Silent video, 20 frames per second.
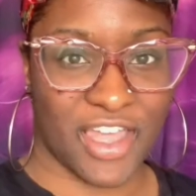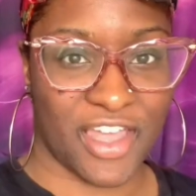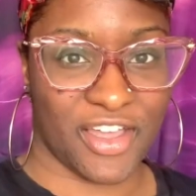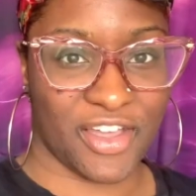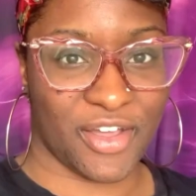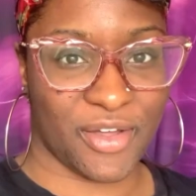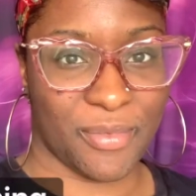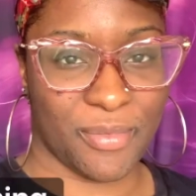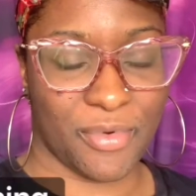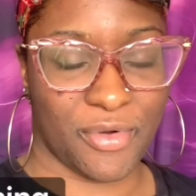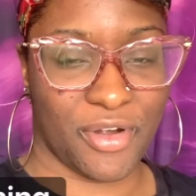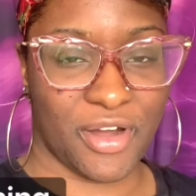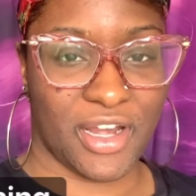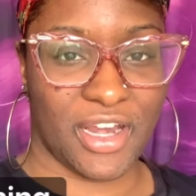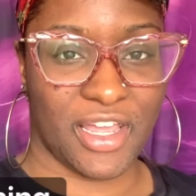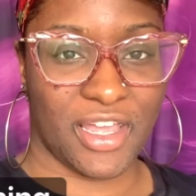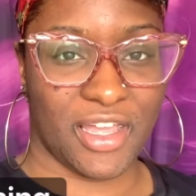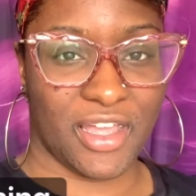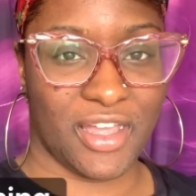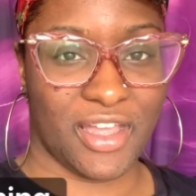Good
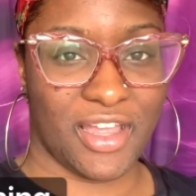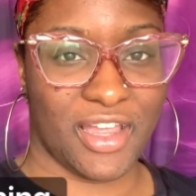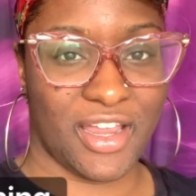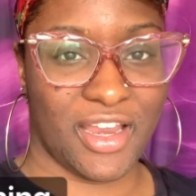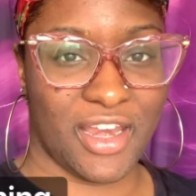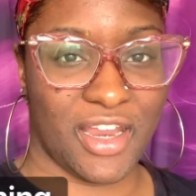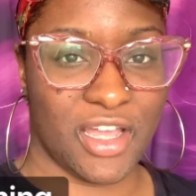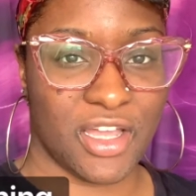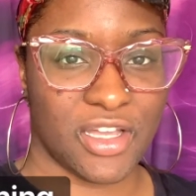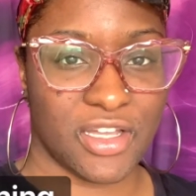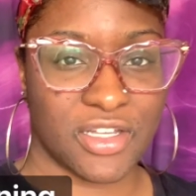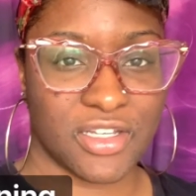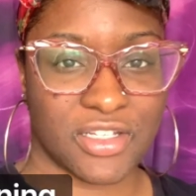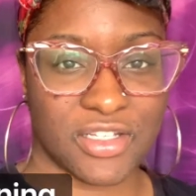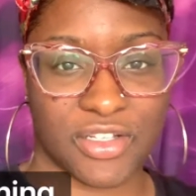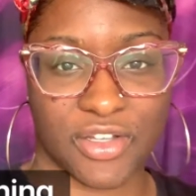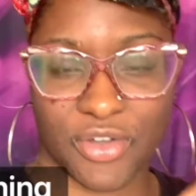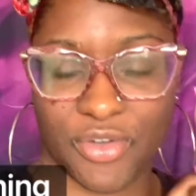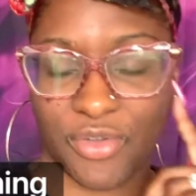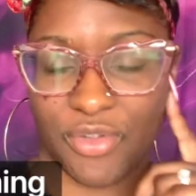morning.
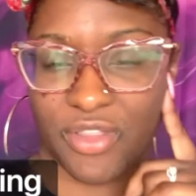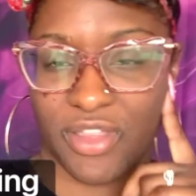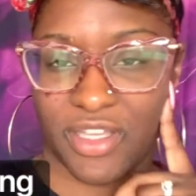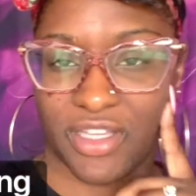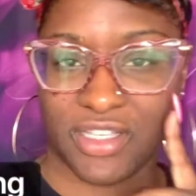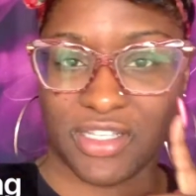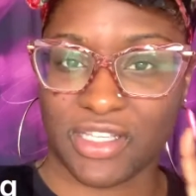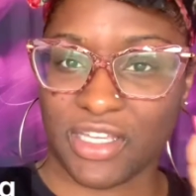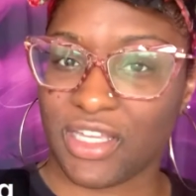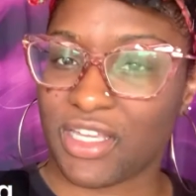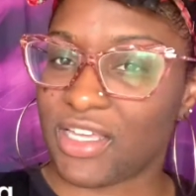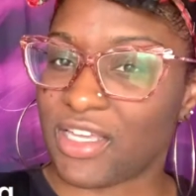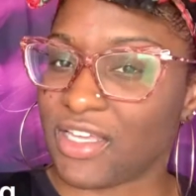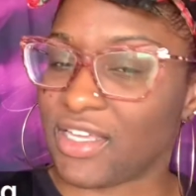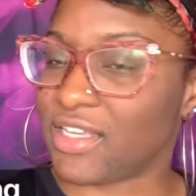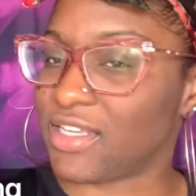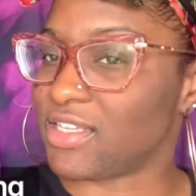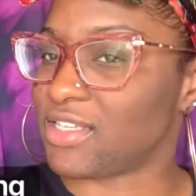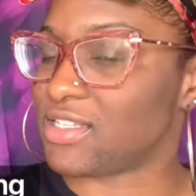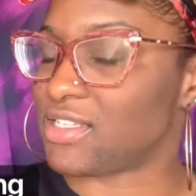So this
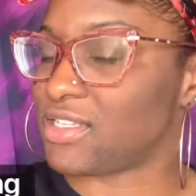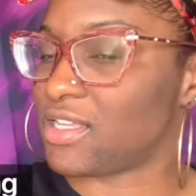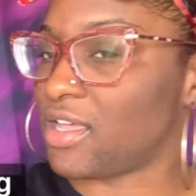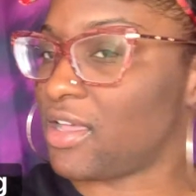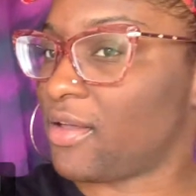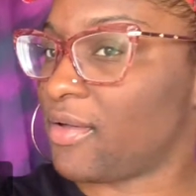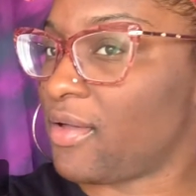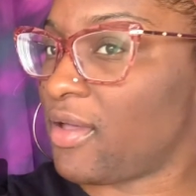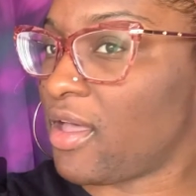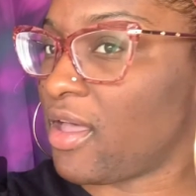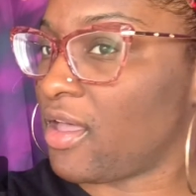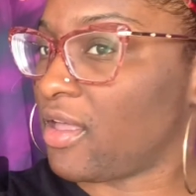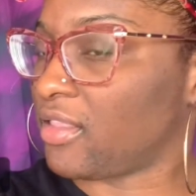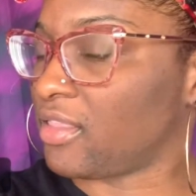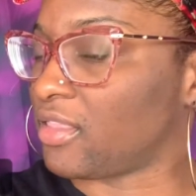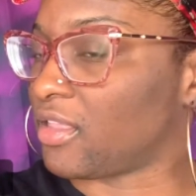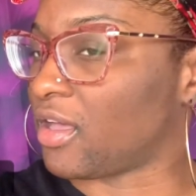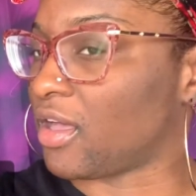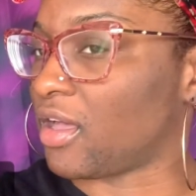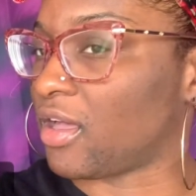is
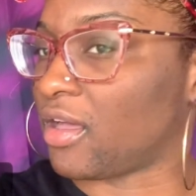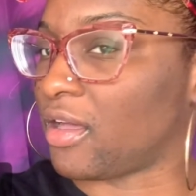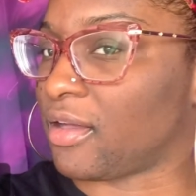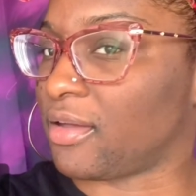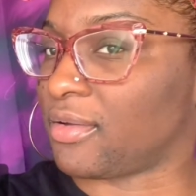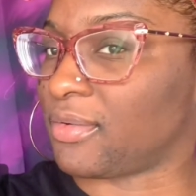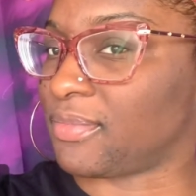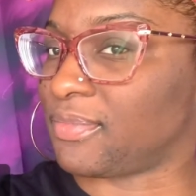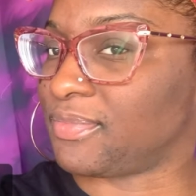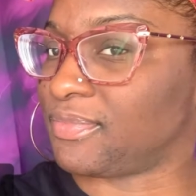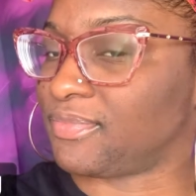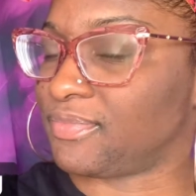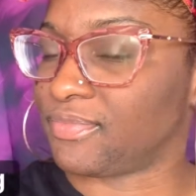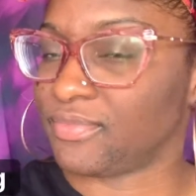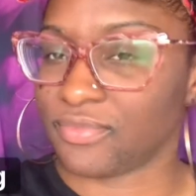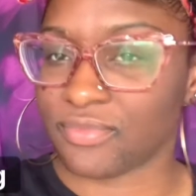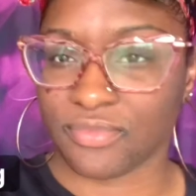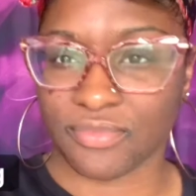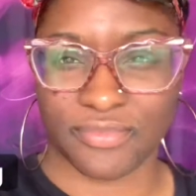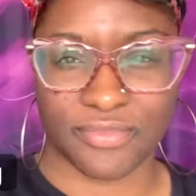the,
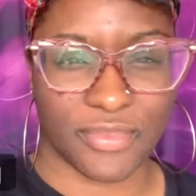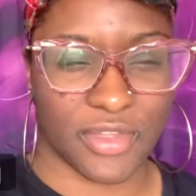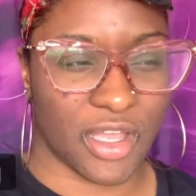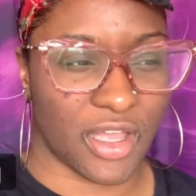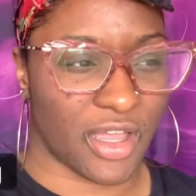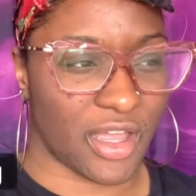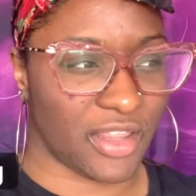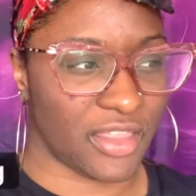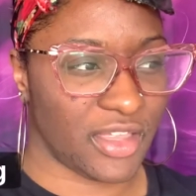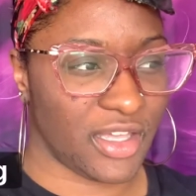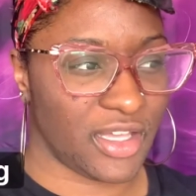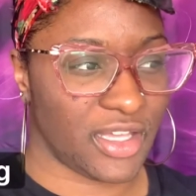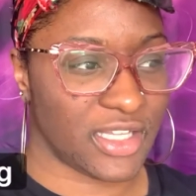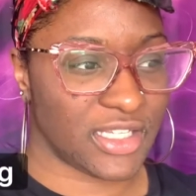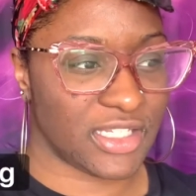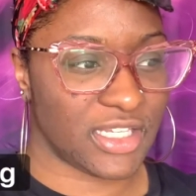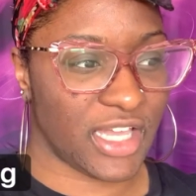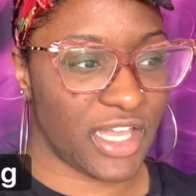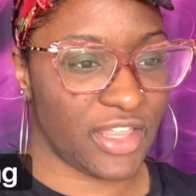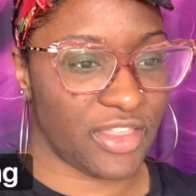I think it's
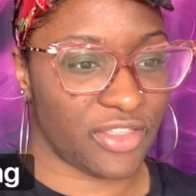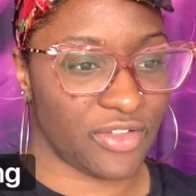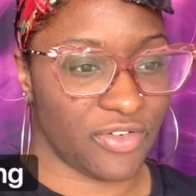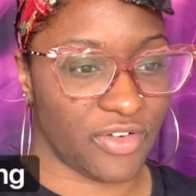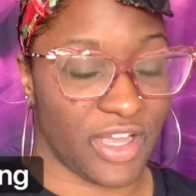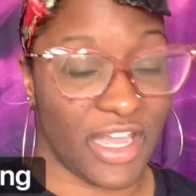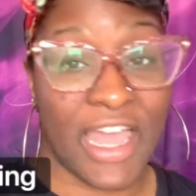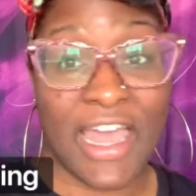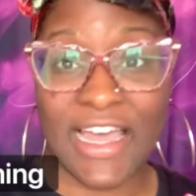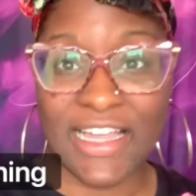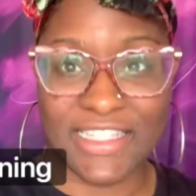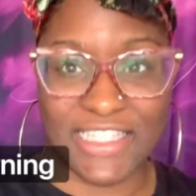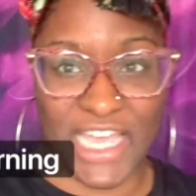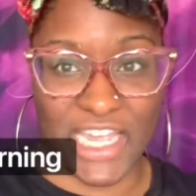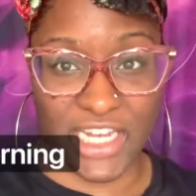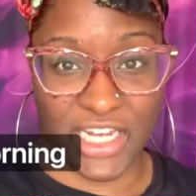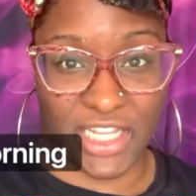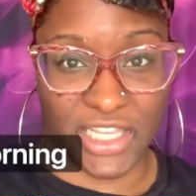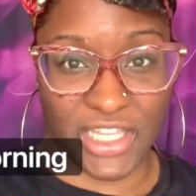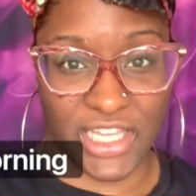day three.
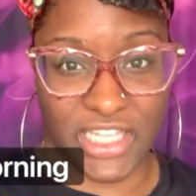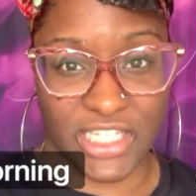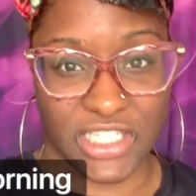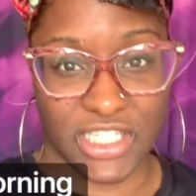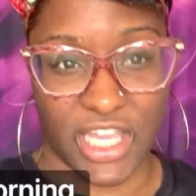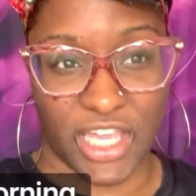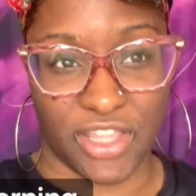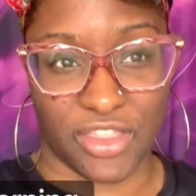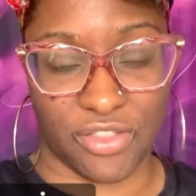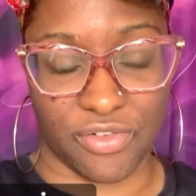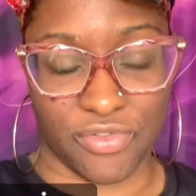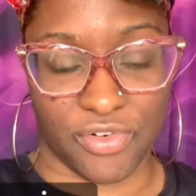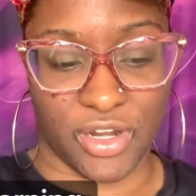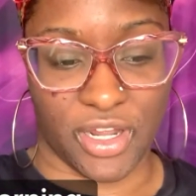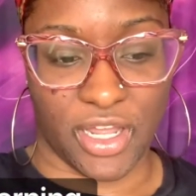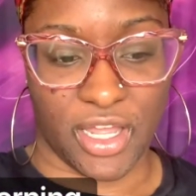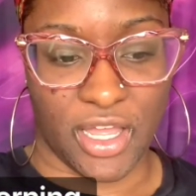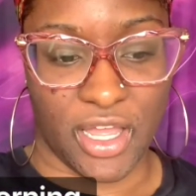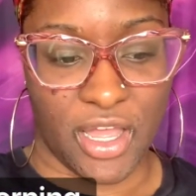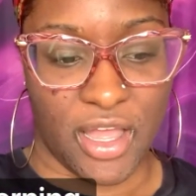Technically it's day
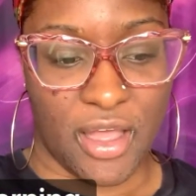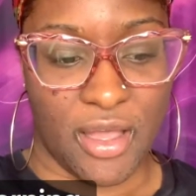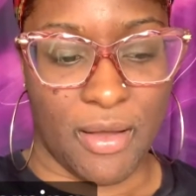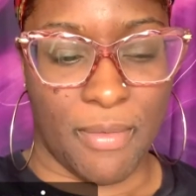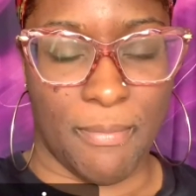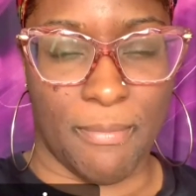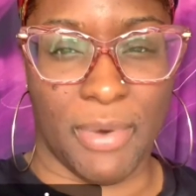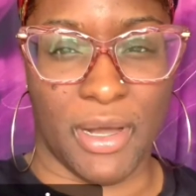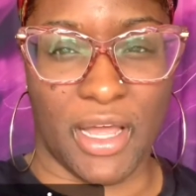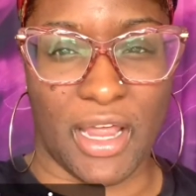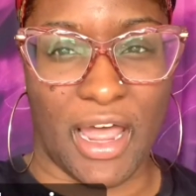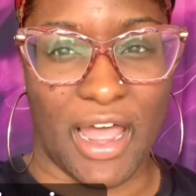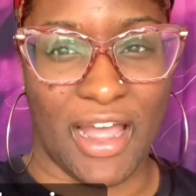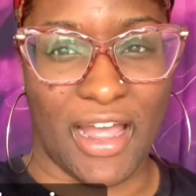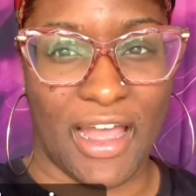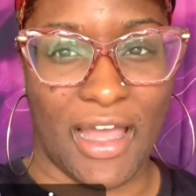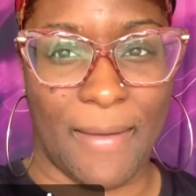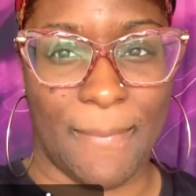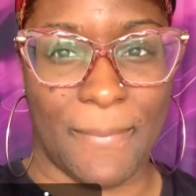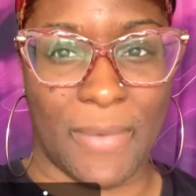three, but I
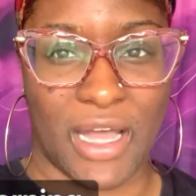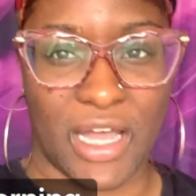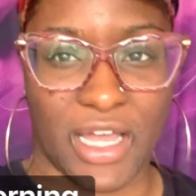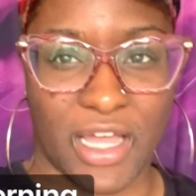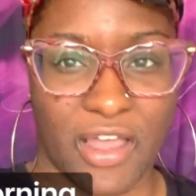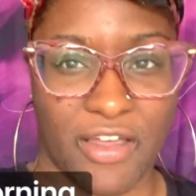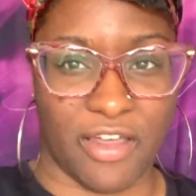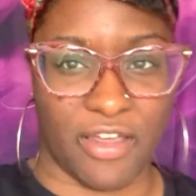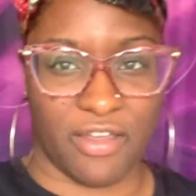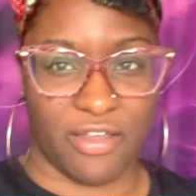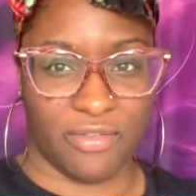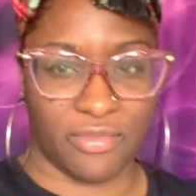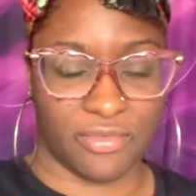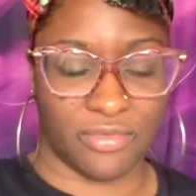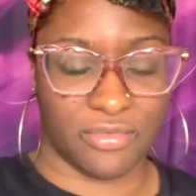got my